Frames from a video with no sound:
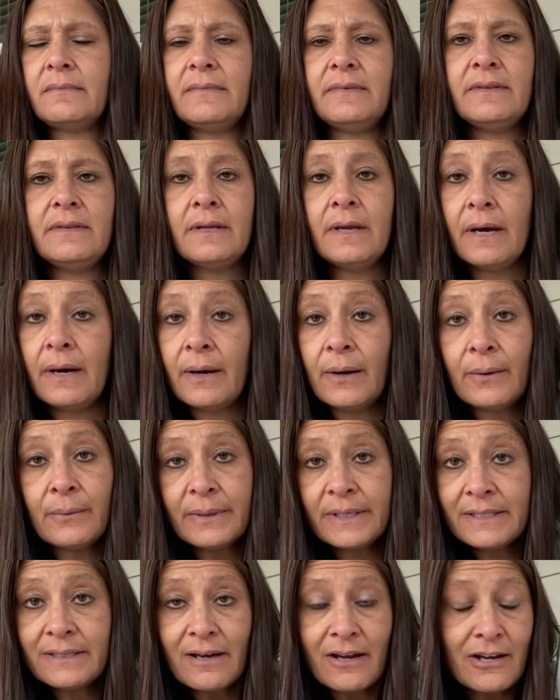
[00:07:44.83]
"No,
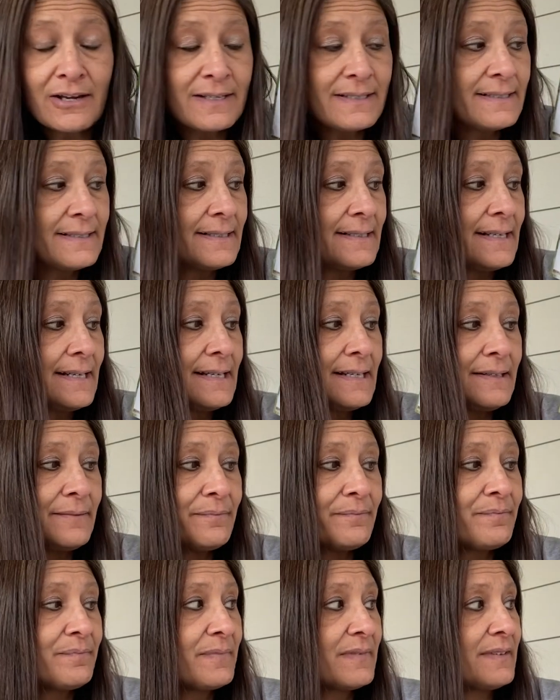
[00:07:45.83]
Anansi,"
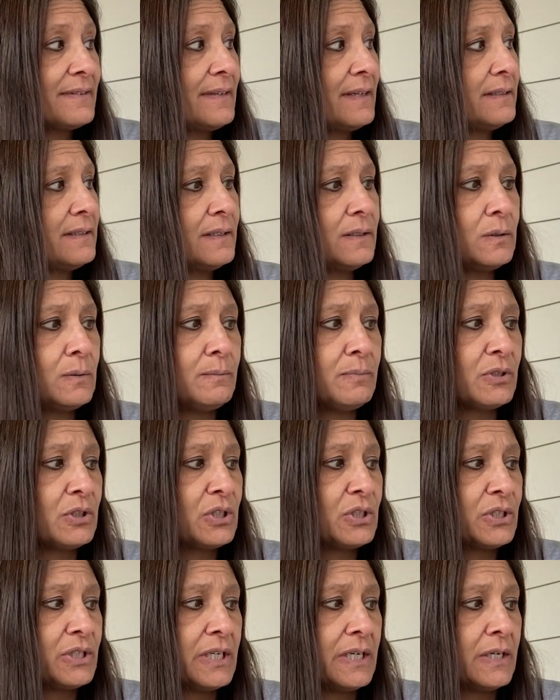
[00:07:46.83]
said little
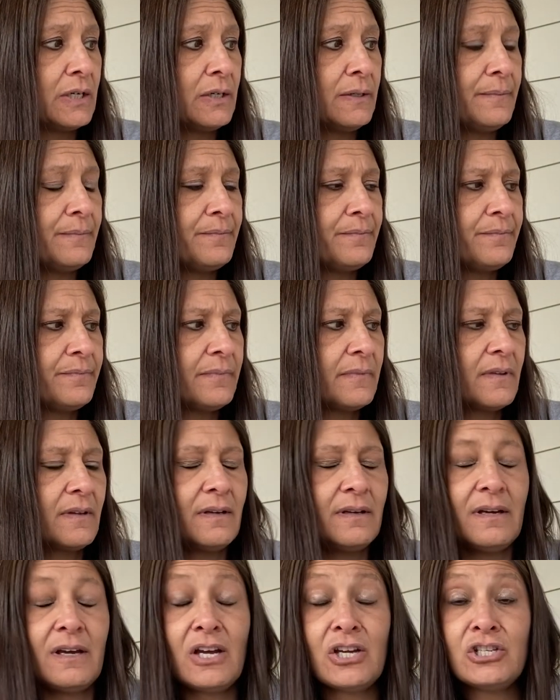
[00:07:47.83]
bush deer.
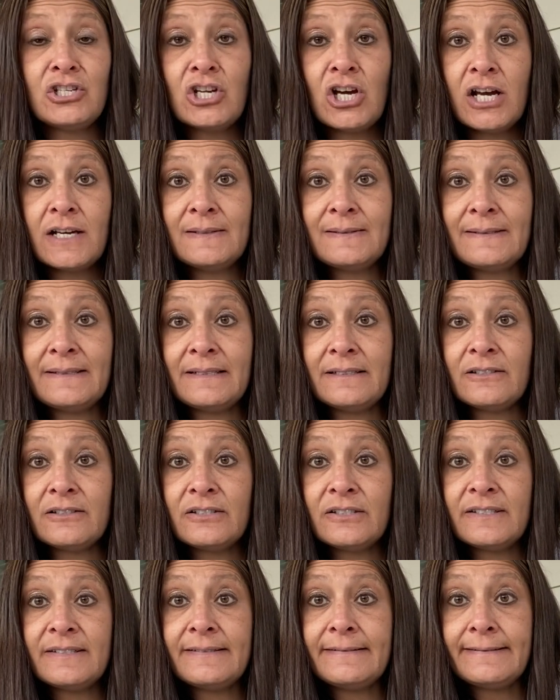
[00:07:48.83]
Anansi
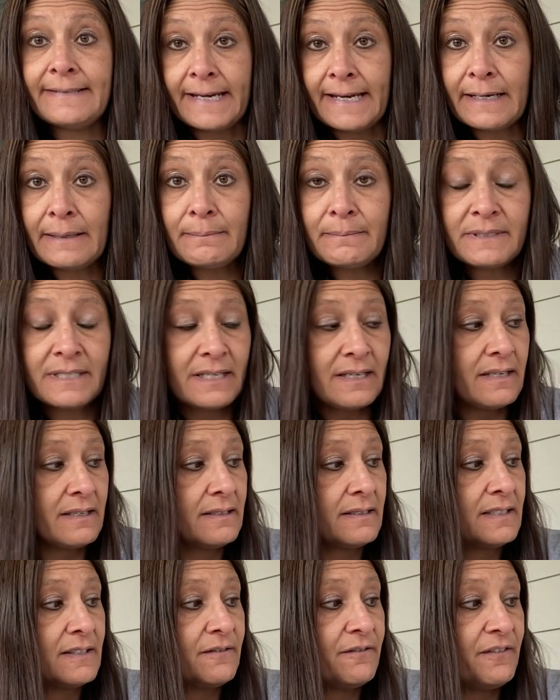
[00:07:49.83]
stamped
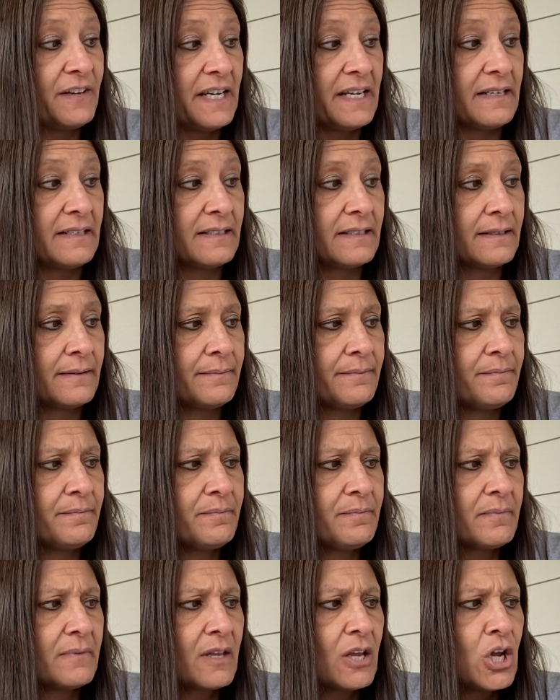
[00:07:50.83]
his feet.
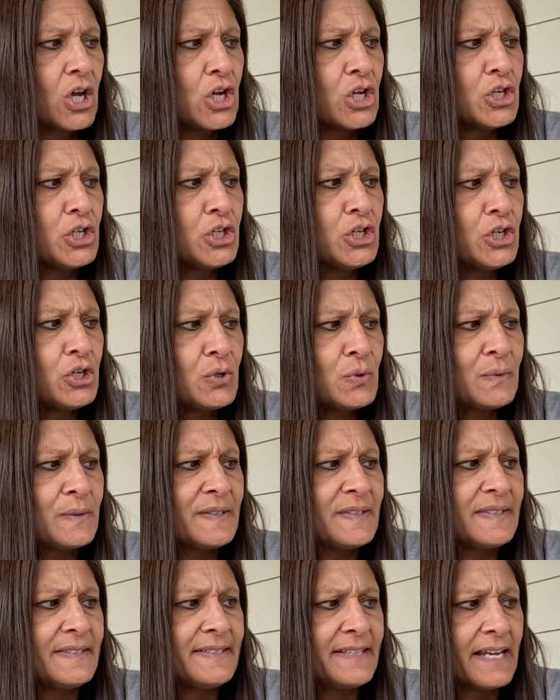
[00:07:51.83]
"You
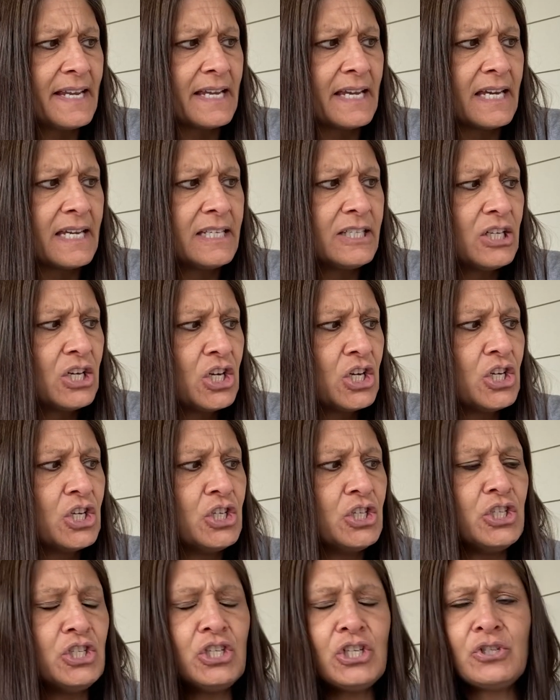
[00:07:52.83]
see it.
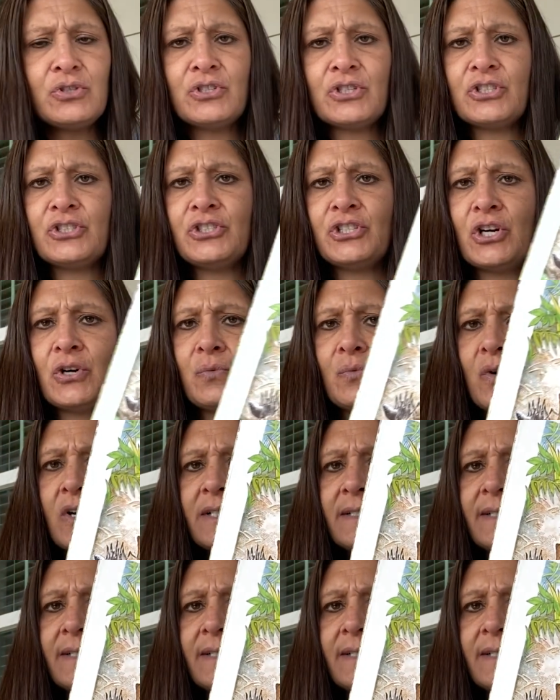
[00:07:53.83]
You just don't want